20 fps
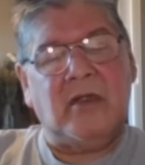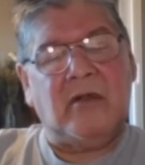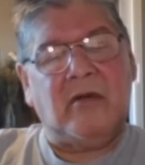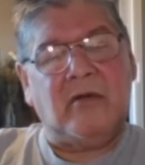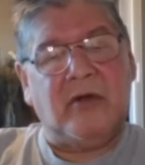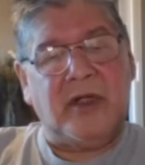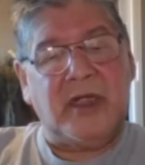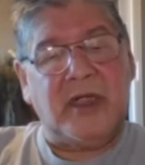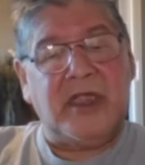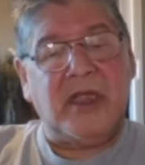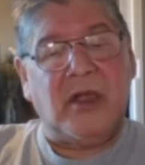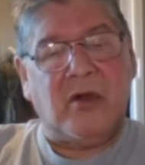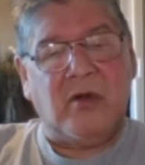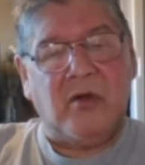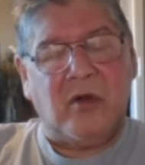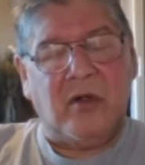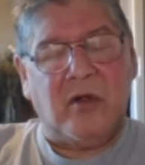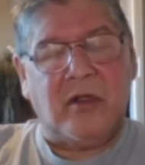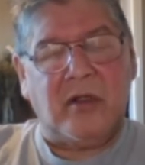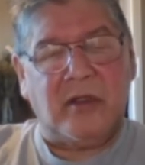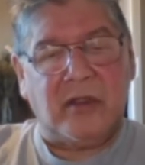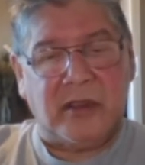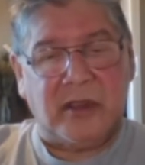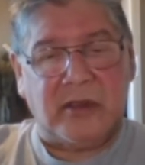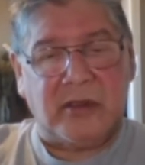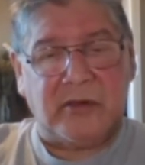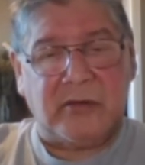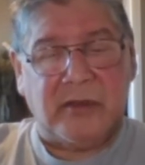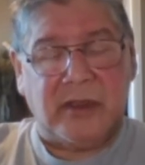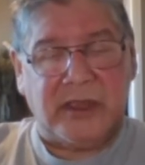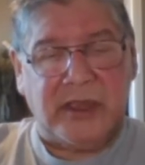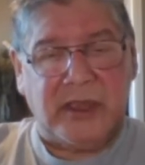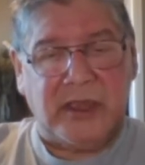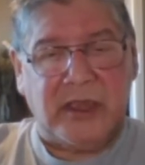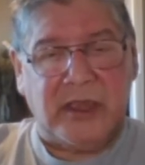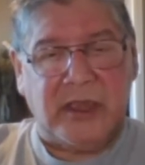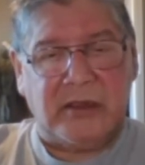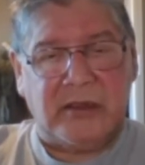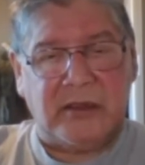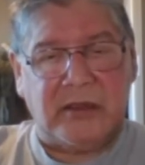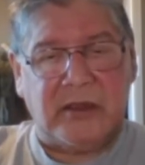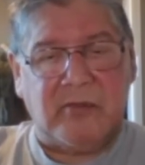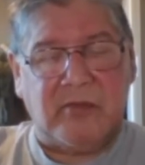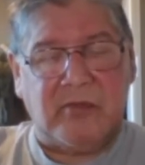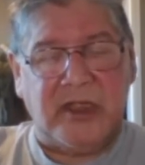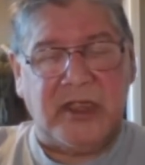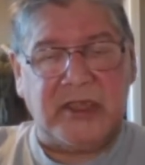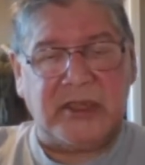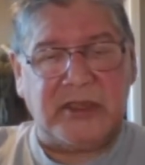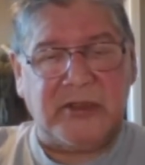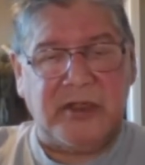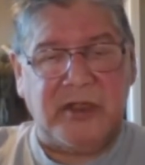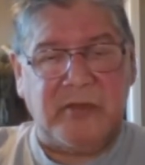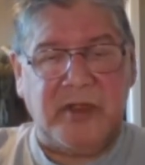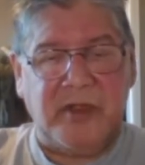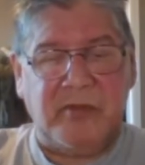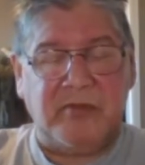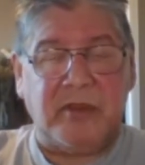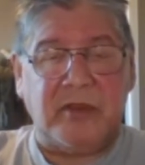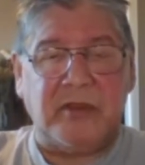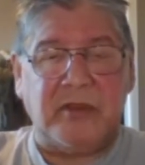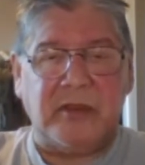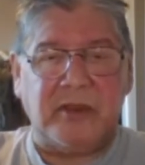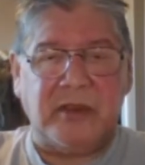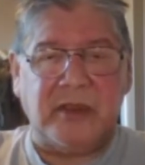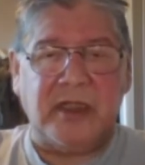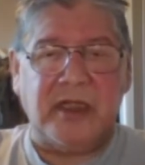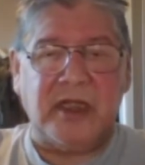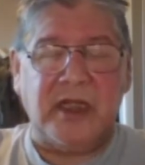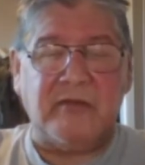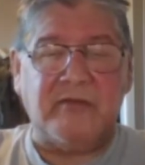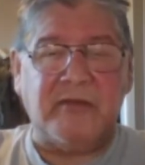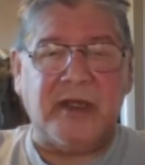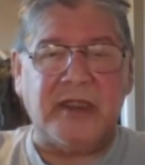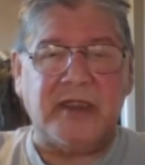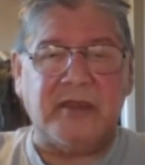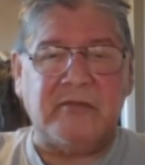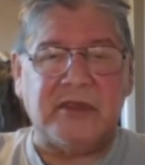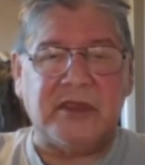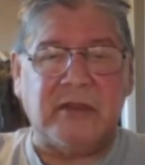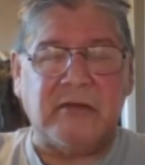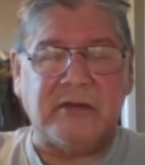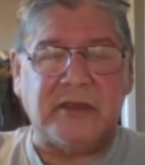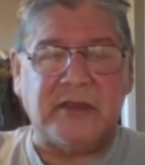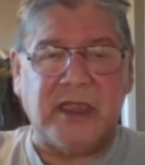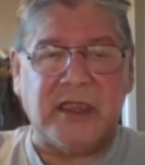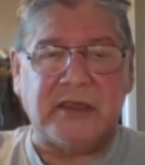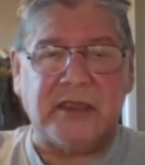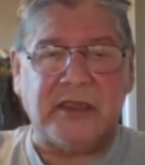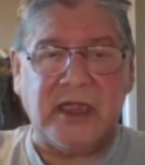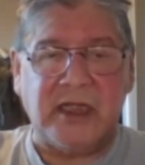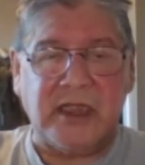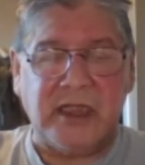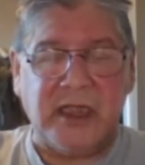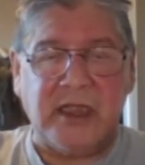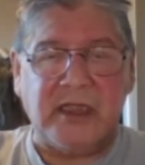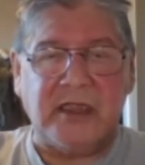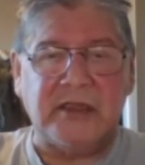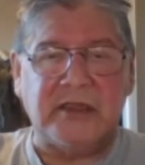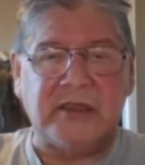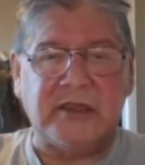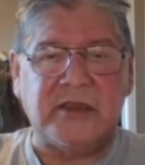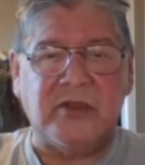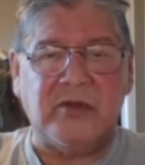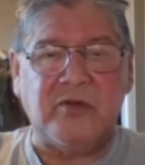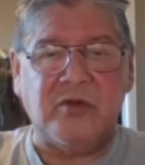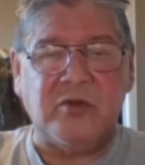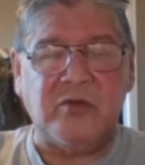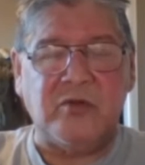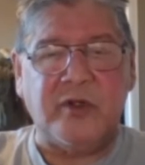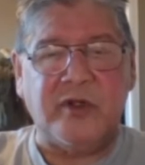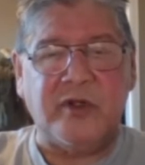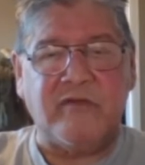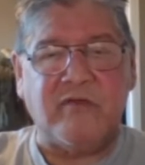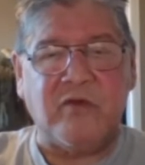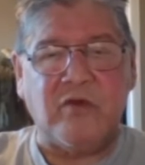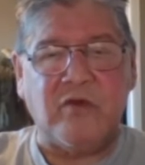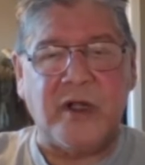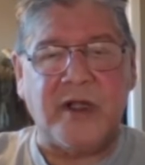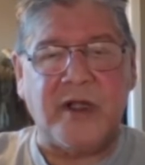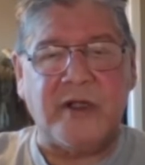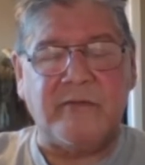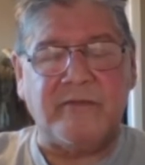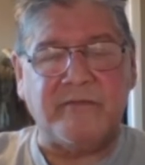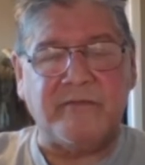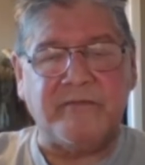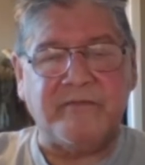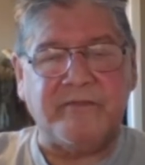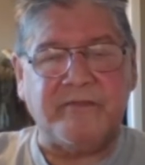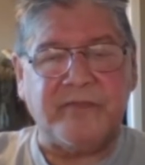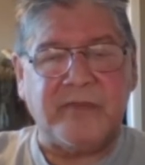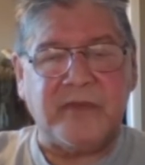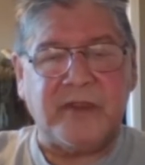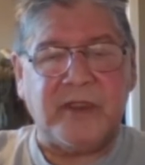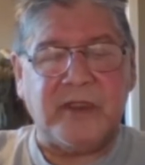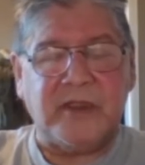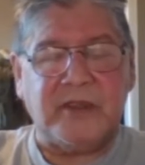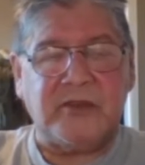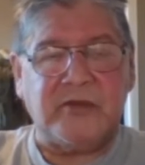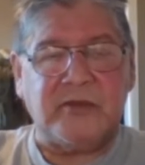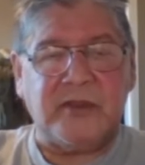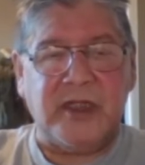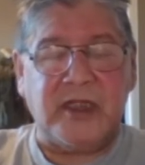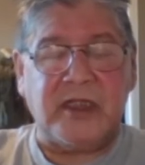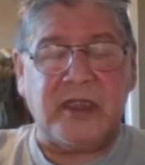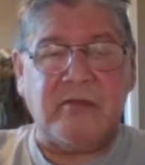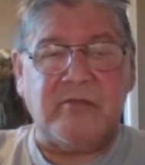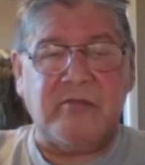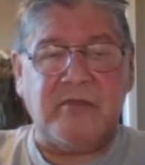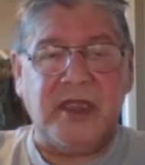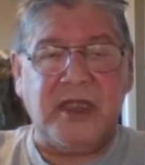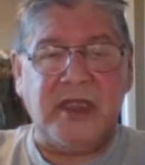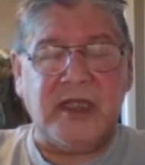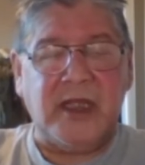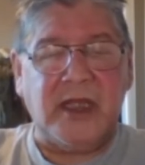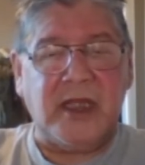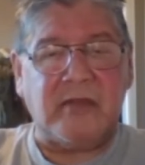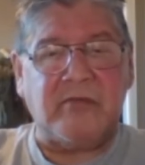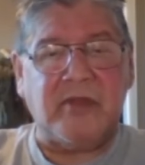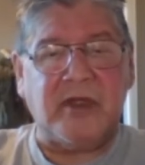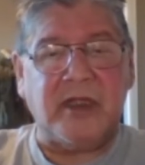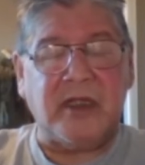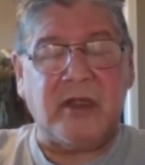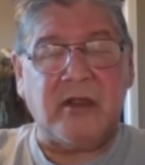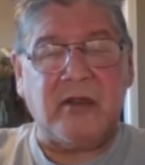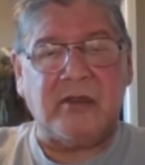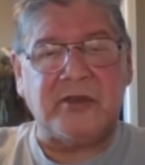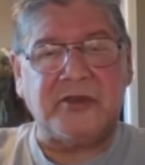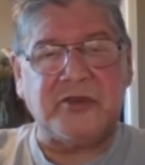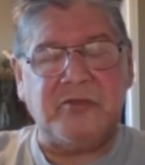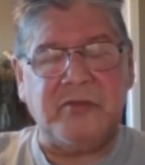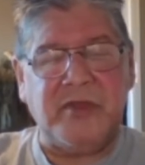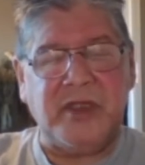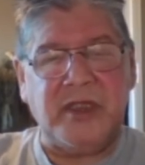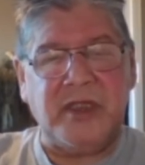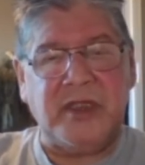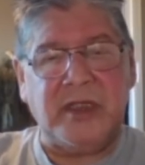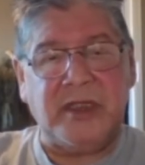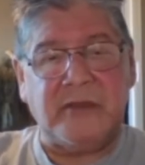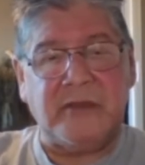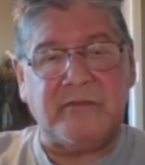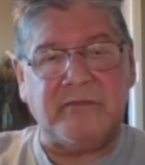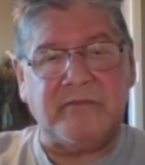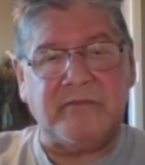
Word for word: or neoho, is what the uh, the Plains Cree people identify themselves as. And again, it's the root word for. So that can mean that, but it can also mean uh,